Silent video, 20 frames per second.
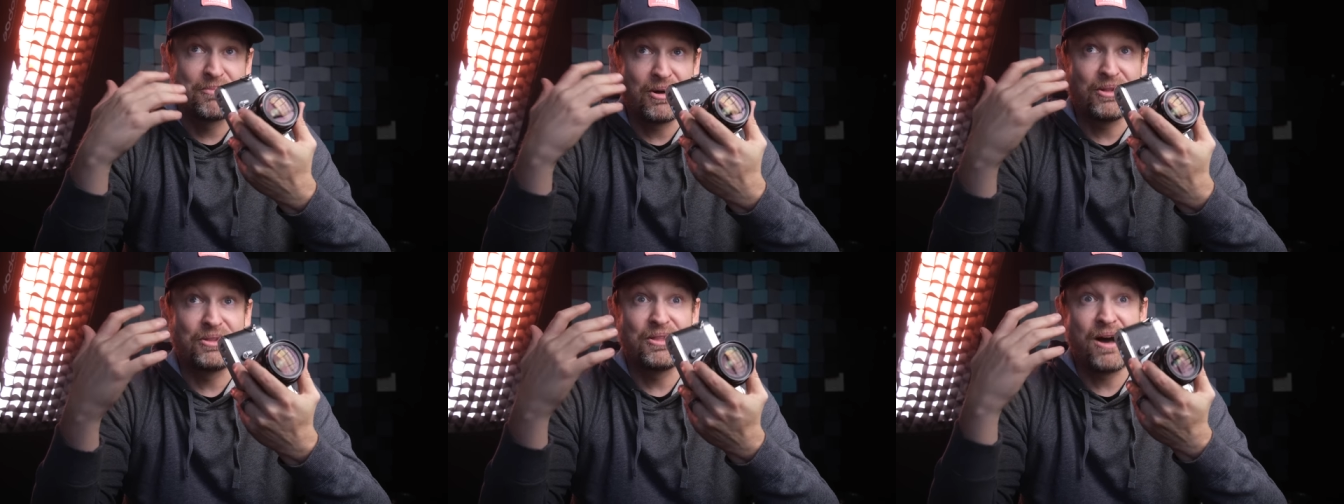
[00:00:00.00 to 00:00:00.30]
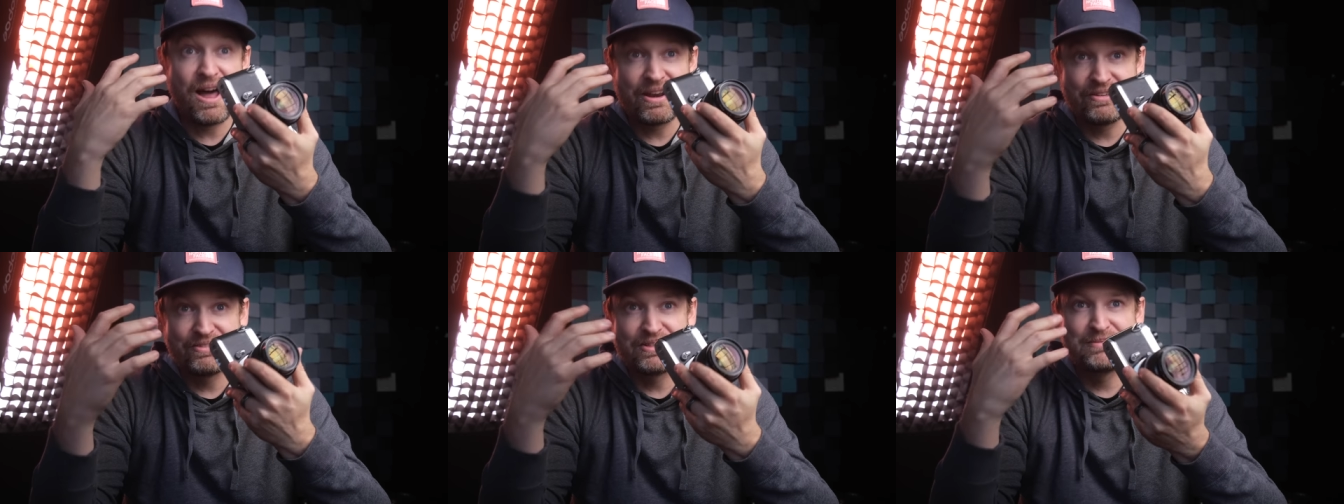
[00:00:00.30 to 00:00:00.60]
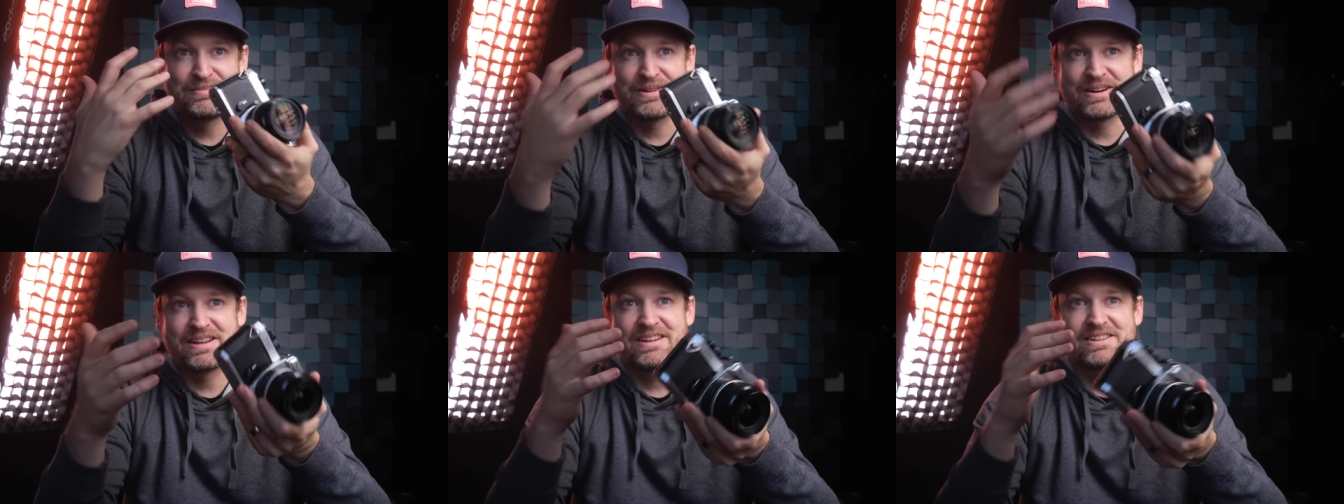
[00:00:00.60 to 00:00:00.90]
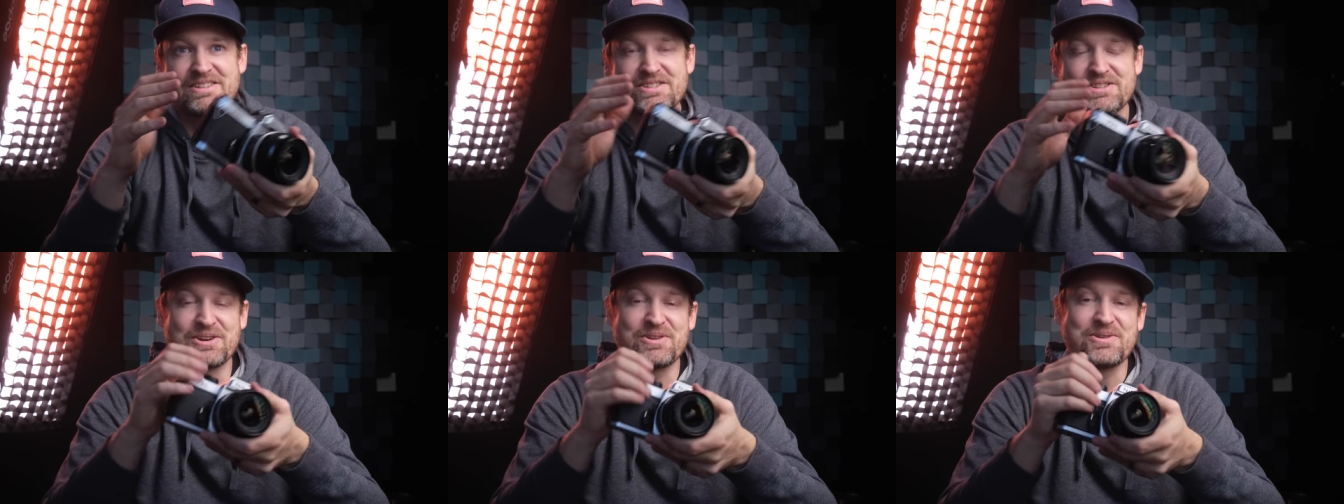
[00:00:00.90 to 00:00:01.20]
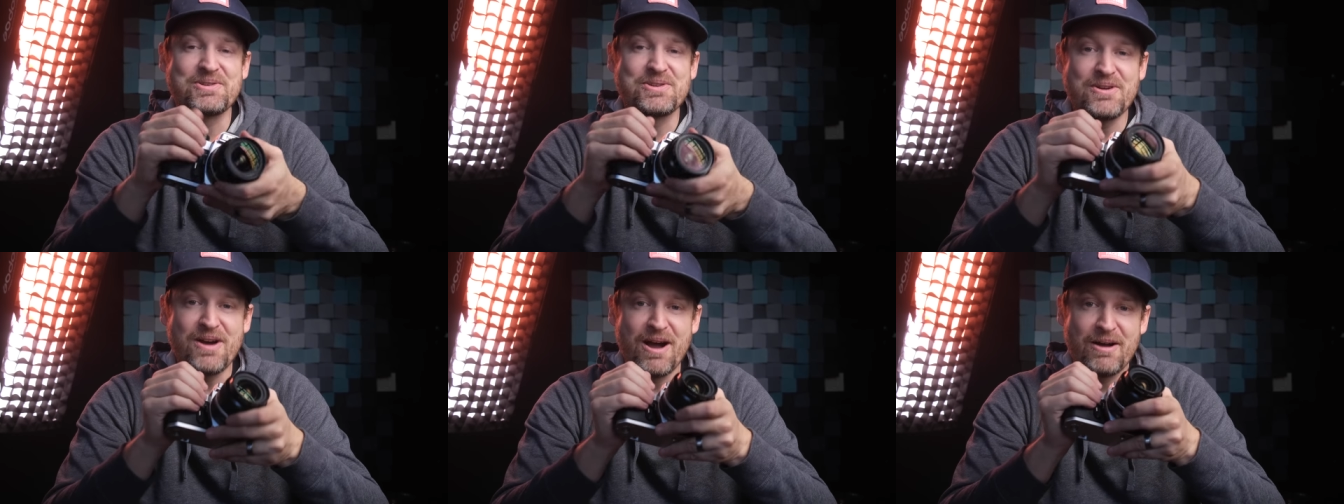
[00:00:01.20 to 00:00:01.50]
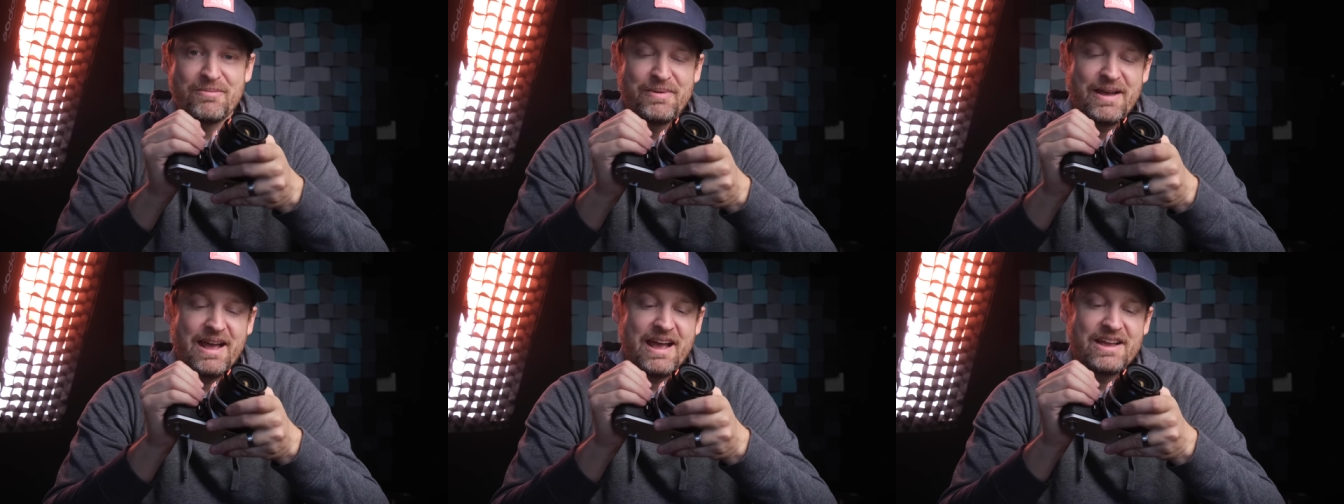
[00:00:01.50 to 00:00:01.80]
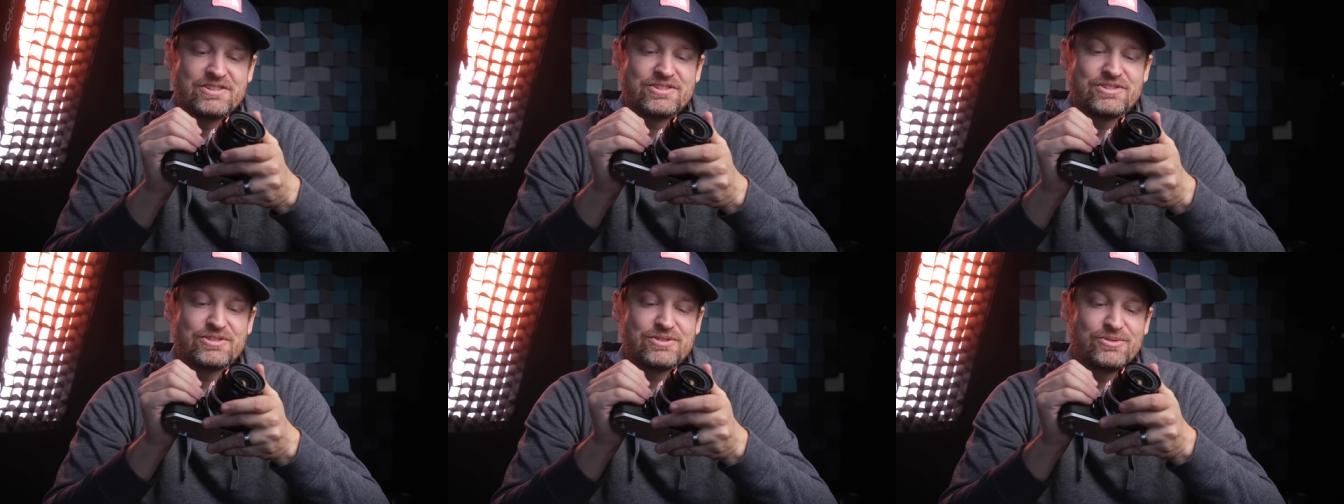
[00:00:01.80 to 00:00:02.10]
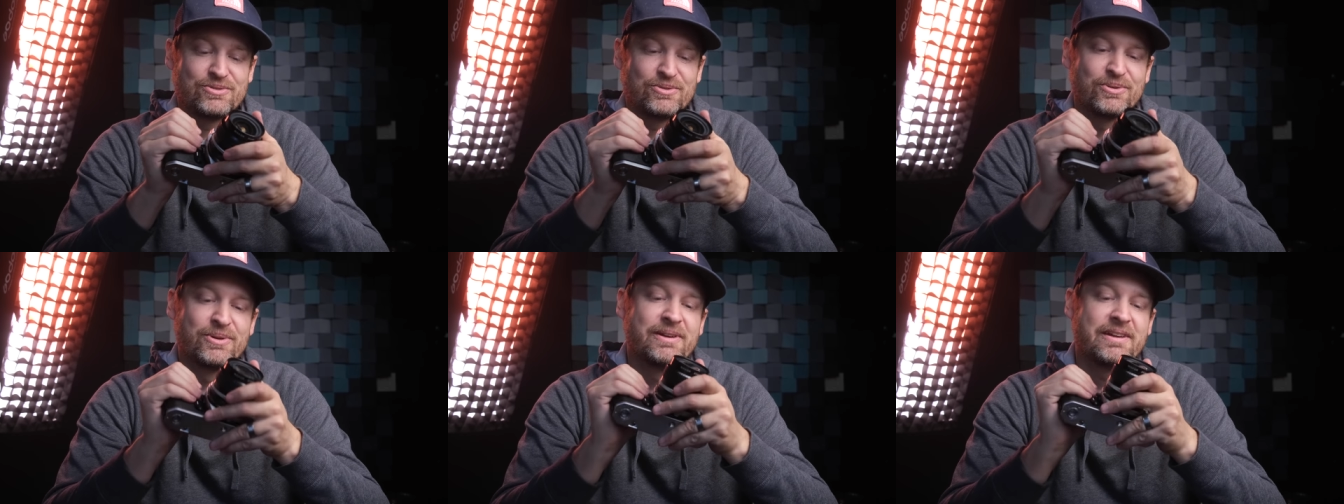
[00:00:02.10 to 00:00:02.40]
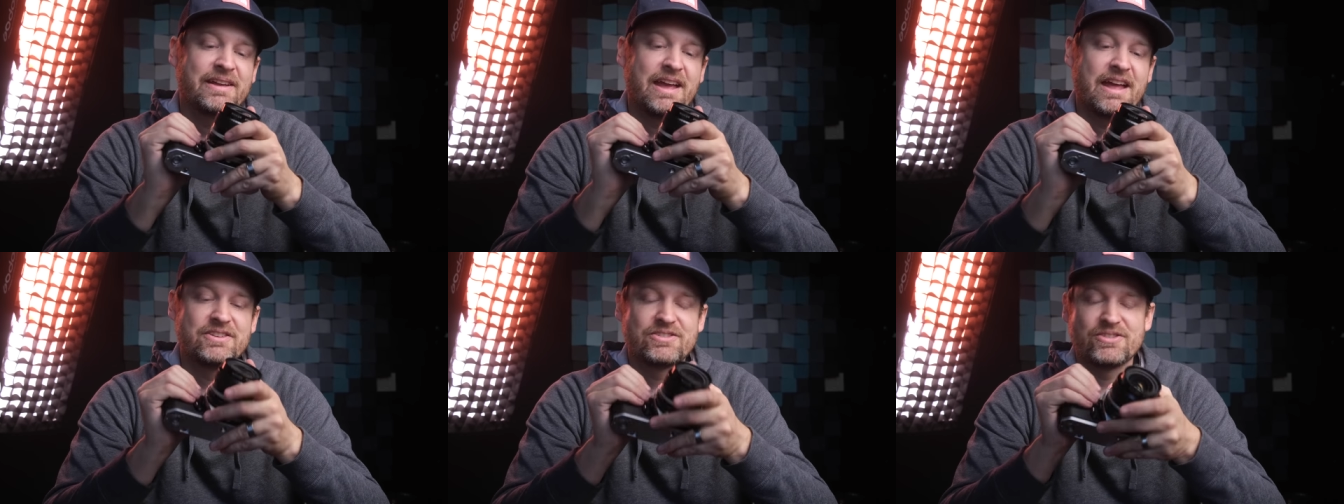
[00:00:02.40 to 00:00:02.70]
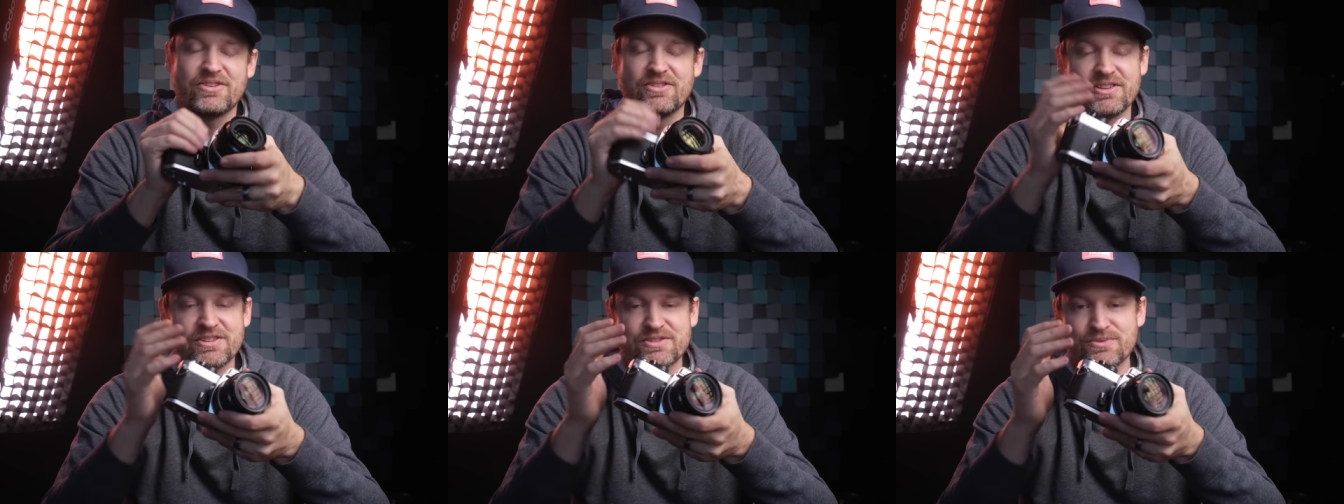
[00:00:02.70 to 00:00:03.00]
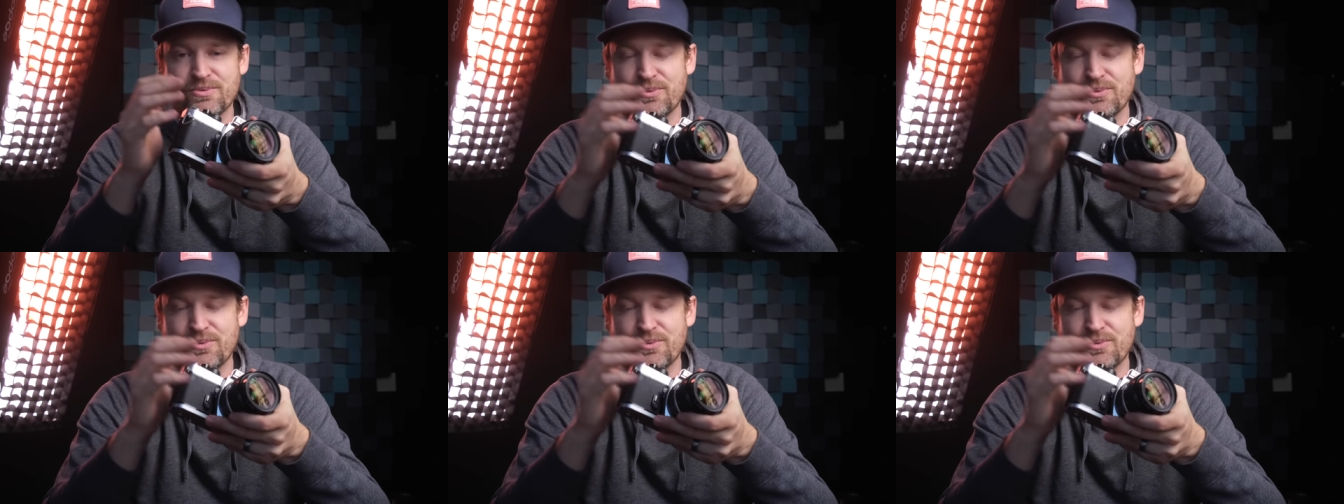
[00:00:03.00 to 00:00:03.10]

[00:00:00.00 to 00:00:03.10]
a lot of them are going to screw you up as you enter this